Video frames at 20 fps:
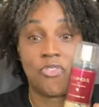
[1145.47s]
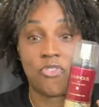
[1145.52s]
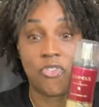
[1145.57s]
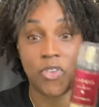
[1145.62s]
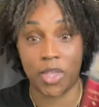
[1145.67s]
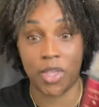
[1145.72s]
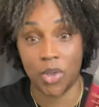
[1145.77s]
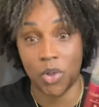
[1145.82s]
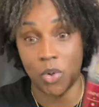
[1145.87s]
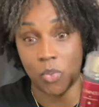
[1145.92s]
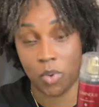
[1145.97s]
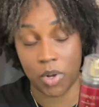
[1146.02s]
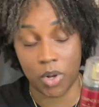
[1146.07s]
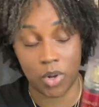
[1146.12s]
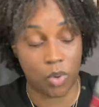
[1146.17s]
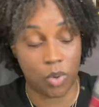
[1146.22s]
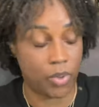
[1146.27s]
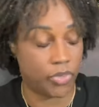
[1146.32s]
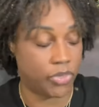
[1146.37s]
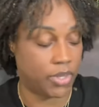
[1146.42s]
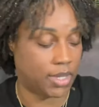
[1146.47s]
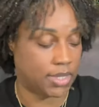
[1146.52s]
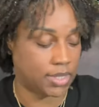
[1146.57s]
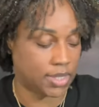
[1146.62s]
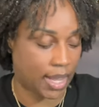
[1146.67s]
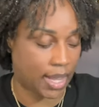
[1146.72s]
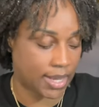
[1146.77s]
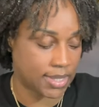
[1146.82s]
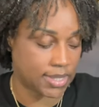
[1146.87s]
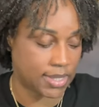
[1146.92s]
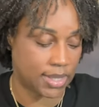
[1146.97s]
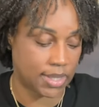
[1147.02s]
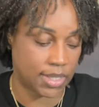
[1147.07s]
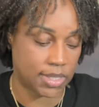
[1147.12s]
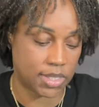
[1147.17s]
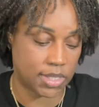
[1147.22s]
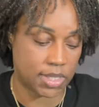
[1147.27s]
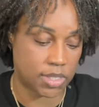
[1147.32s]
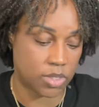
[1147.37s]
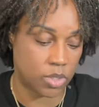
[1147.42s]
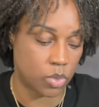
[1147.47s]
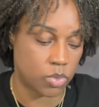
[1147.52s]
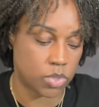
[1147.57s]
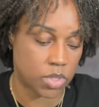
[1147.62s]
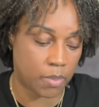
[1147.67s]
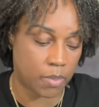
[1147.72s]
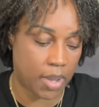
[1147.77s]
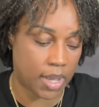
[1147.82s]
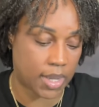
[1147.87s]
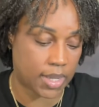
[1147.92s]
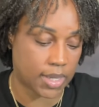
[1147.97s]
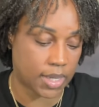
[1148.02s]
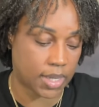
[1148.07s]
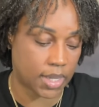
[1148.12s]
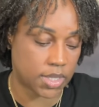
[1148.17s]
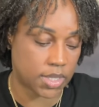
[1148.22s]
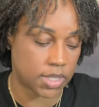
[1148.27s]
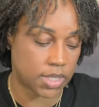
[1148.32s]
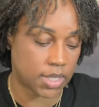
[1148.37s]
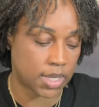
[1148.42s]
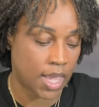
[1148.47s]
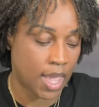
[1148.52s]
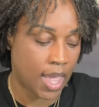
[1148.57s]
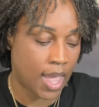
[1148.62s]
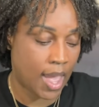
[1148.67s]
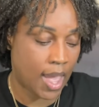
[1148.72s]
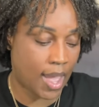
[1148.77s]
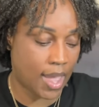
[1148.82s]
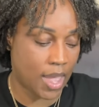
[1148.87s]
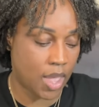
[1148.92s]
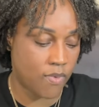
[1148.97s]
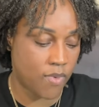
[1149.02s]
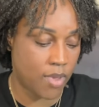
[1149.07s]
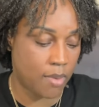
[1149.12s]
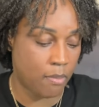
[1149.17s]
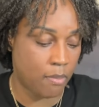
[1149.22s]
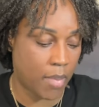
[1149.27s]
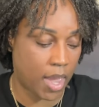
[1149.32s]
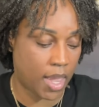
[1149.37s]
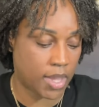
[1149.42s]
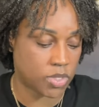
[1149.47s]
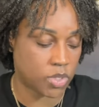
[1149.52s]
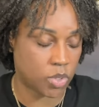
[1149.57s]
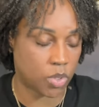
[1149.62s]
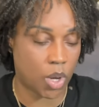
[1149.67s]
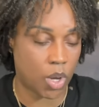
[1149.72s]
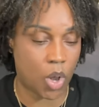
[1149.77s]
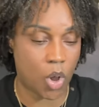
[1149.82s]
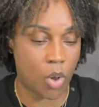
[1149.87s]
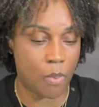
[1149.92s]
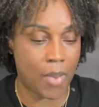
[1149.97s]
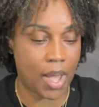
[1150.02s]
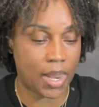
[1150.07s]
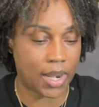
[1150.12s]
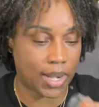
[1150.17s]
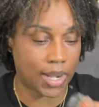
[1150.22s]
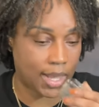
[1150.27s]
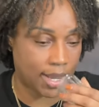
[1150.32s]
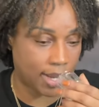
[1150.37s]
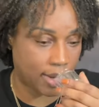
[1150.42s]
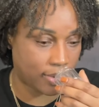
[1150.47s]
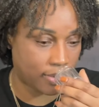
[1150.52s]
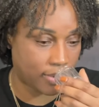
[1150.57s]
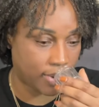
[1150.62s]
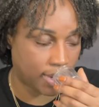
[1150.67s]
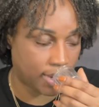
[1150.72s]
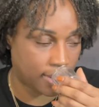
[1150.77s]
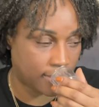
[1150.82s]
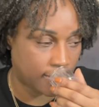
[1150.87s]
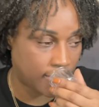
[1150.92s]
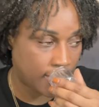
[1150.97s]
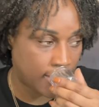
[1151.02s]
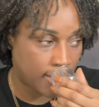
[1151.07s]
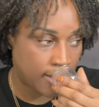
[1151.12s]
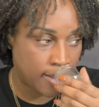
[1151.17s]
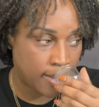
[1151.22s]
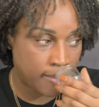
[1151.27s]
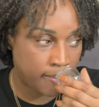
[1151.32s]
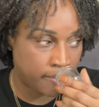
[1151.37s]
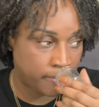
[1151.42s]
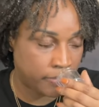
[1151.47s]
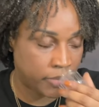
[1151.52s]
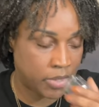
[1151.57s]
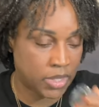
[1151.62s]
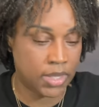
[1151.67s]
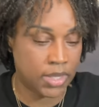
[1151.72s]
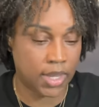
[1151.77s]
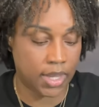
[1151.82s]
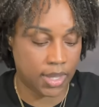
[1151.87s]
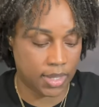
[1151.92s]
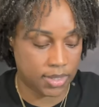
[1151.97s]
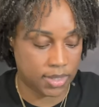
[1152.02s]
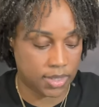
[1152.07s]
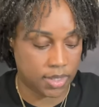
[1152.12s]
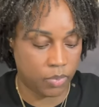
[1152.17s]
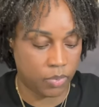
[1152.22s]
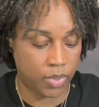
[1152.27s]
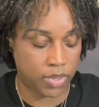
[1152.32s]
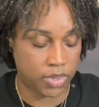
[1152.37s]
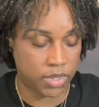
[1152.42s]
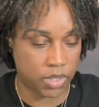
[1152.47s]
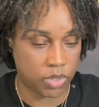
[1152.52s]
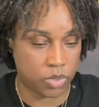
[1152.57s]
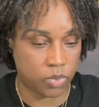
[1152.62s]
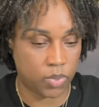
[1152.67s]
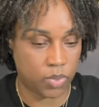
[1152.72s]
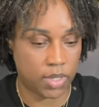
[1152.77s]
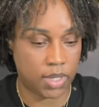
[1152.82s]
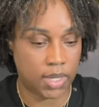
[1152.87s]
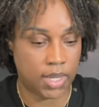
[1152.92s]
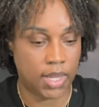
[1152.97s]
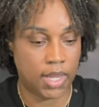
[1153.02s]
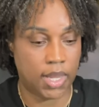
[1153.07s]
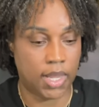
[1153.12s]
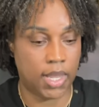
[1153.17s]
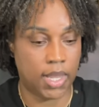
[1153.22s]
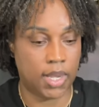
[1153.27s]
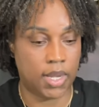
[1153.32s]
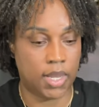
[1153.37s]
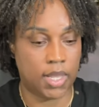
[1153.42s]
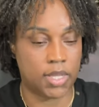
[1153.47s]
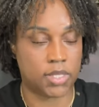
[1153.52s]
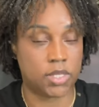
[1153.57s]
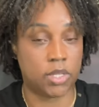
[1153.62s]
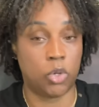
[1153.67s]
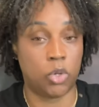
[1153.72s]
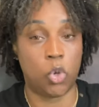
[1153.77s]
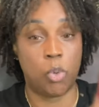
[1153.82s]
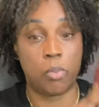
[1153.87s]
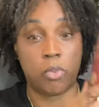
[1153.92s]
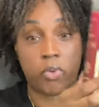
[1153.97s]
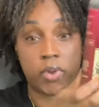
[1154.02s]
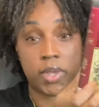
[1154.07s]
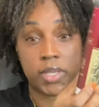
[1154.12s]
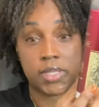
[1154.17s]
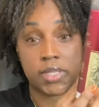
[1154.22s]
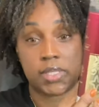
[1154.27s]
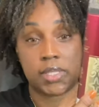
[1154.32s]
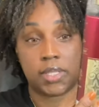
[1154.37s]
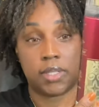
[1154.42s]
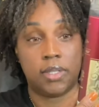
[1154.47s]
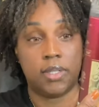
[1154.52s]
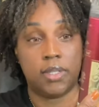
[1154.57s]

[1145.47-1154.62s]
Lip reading: feel would go with it, because like I said, this is new to my collection. I haven't mastered all my layering yet with this one. And it's Lumeris,